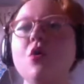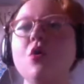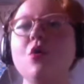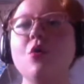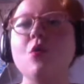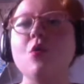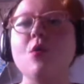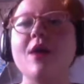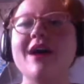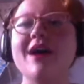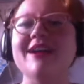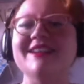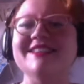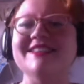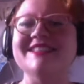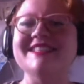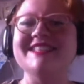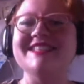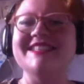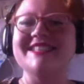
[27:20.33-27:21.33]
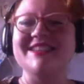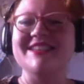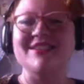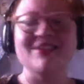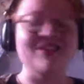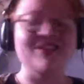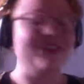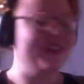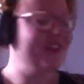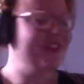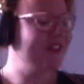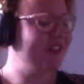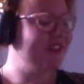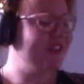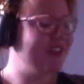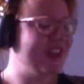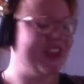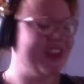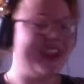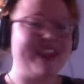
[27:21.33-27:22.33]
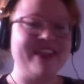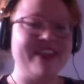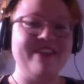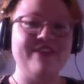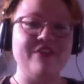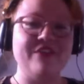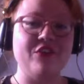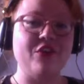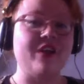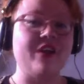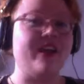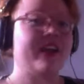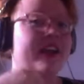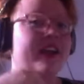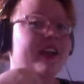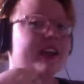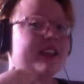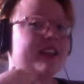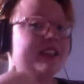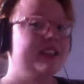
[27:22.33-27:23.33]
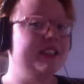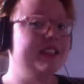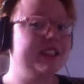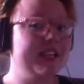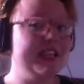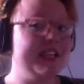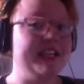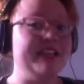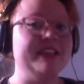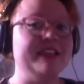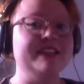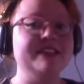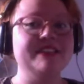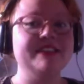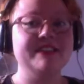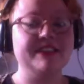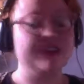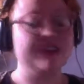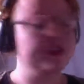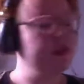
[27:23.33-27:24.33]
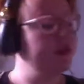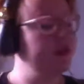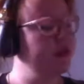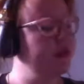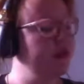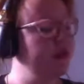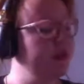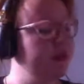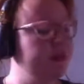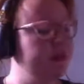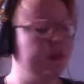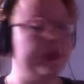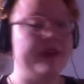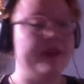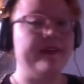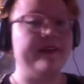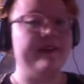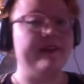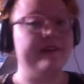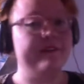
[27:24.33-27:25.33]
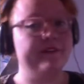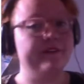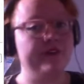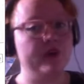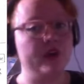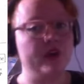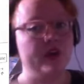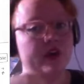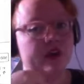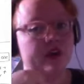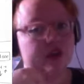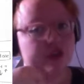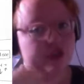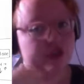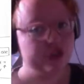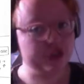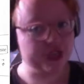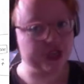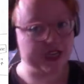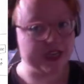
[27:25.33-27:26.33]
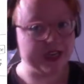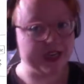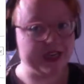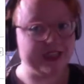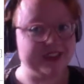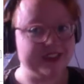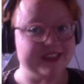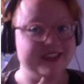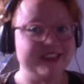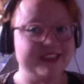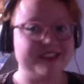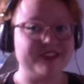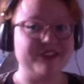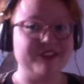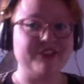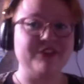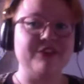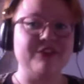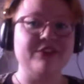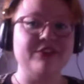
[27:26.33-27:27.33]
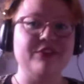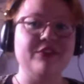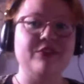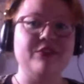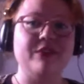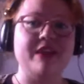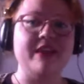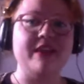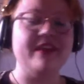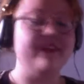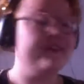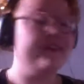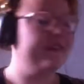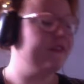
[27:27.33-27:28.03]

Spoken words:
1, 2, 3, 4. C, 2, 3, 4. G, 2, 3,